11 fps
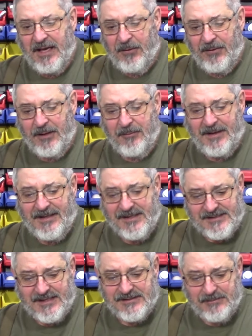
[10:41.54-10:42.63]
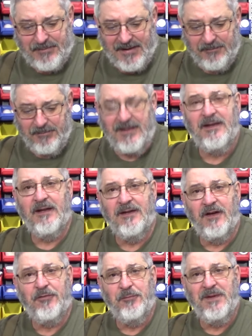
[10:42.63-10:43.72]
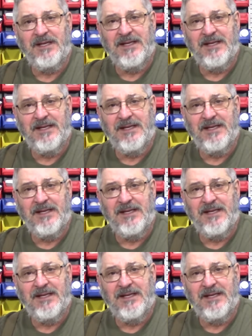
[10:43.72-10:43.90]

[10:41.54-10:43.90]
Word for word: Well, I guess that's about me. Enough of me